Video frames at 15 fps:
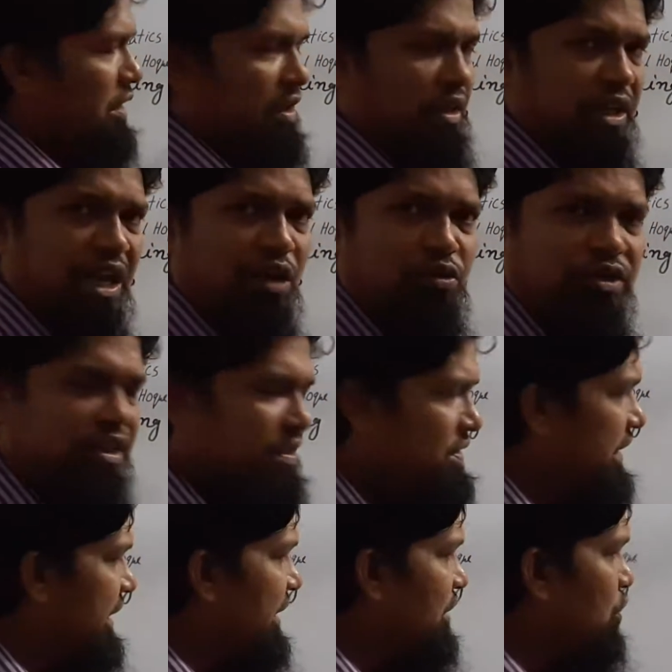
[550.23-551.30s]
Now in the
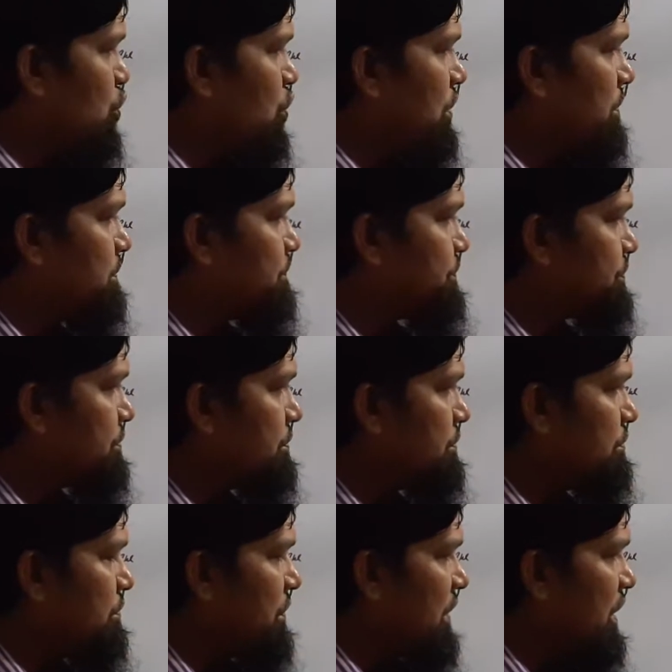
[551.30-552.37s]
second rule,
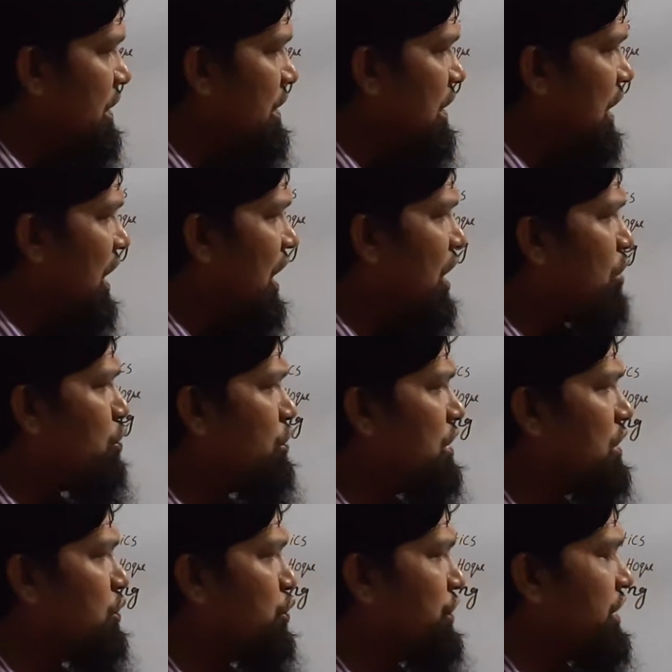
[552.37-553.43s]
how
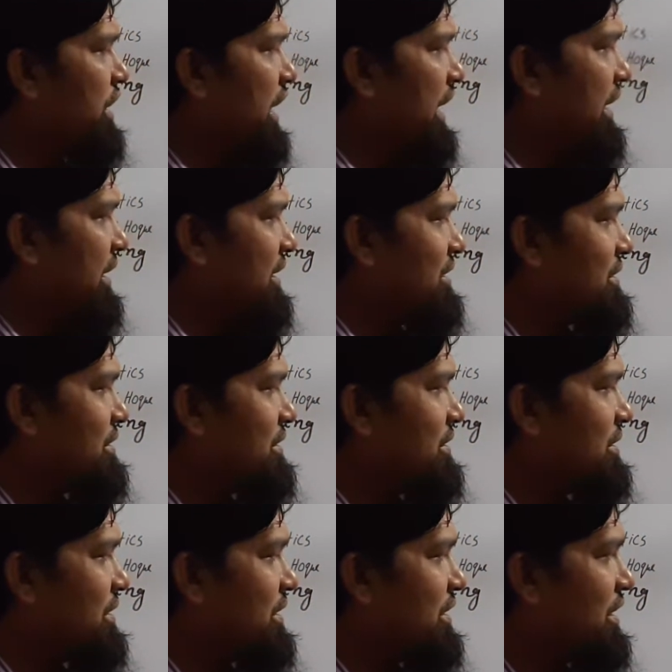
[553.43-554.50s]
will we arrange
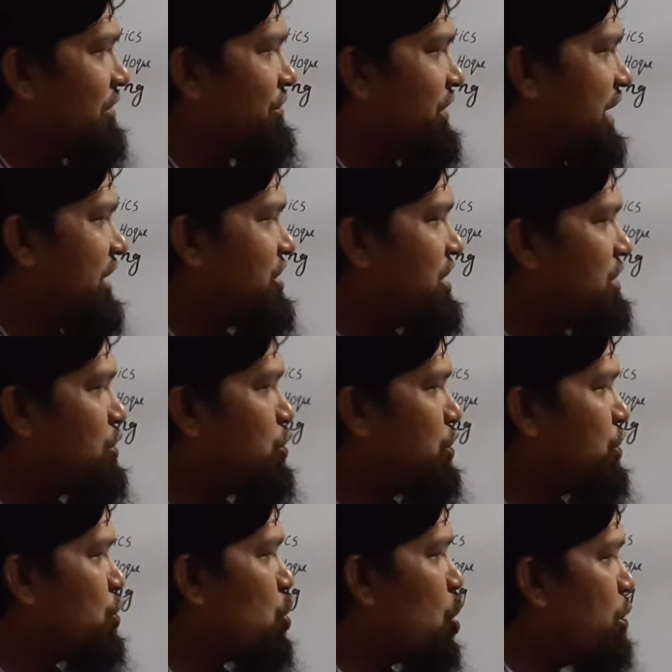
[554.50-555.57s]
the fractions
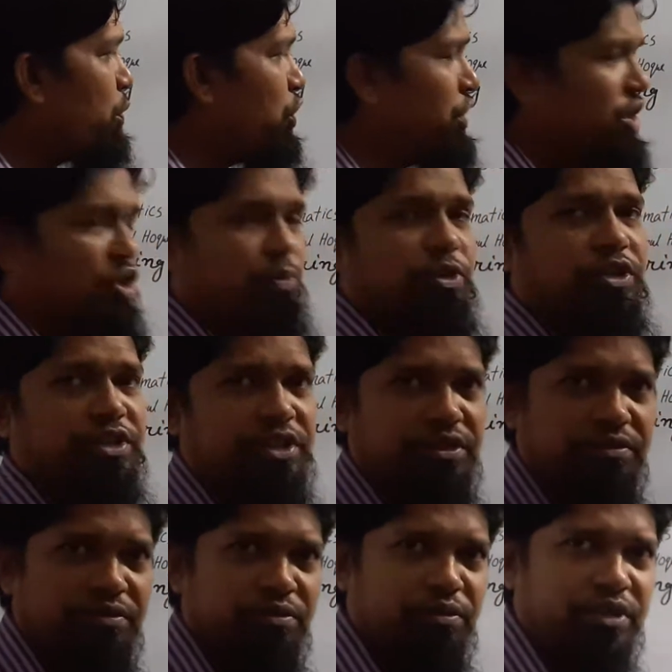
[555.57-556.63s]
with common numerator?
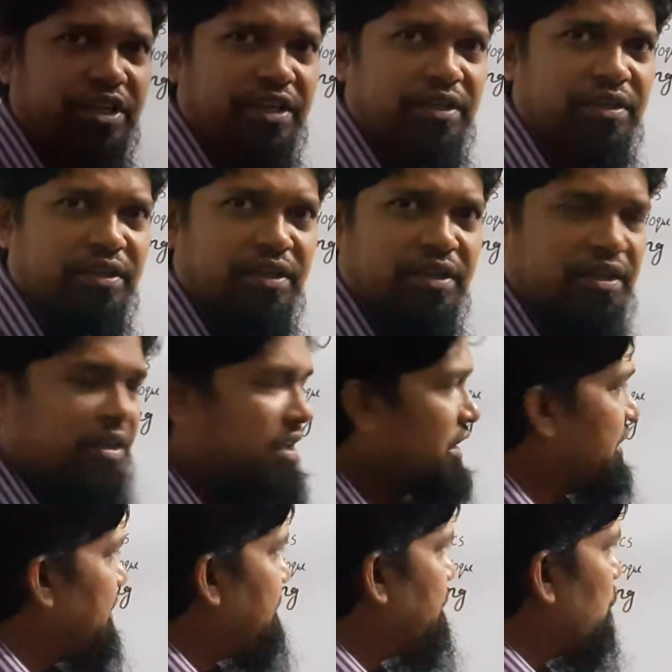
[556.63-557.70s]
Okay.
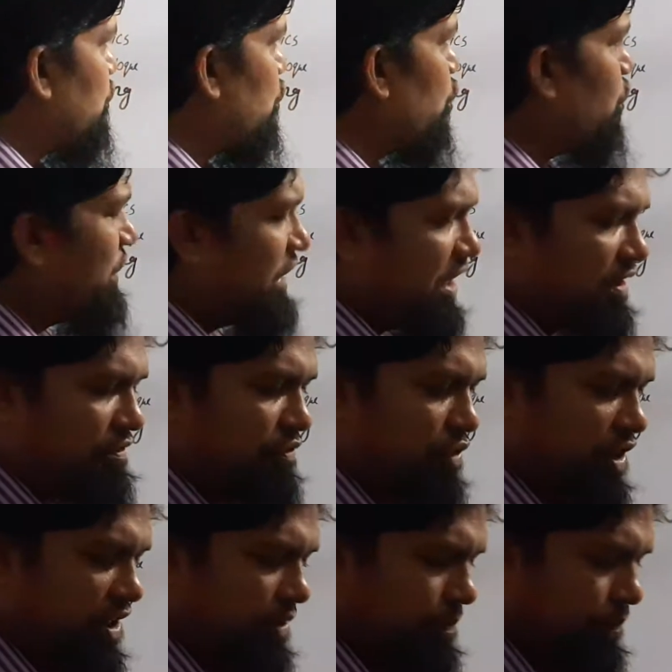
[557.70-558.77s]
If you look
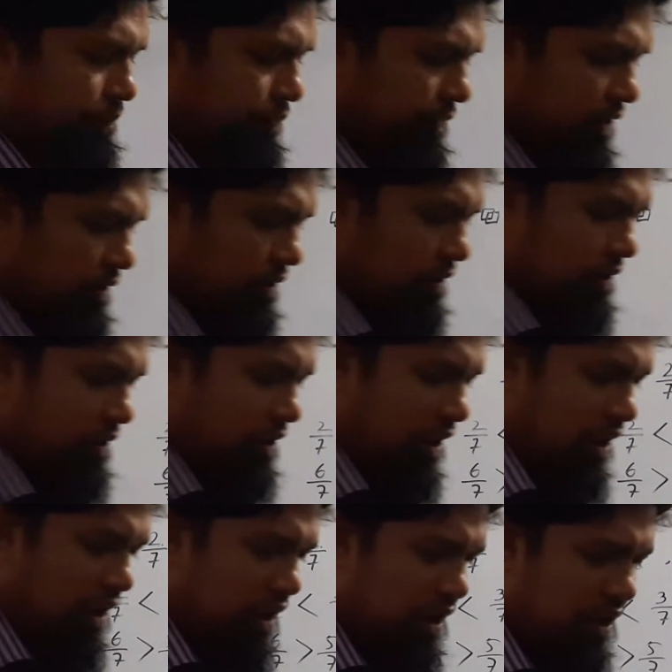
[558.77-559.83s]
carefully,
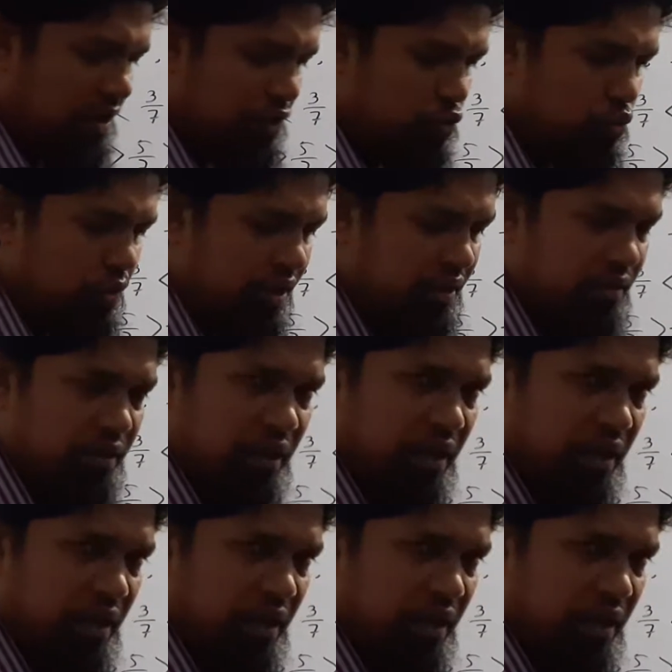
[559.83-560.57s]
you can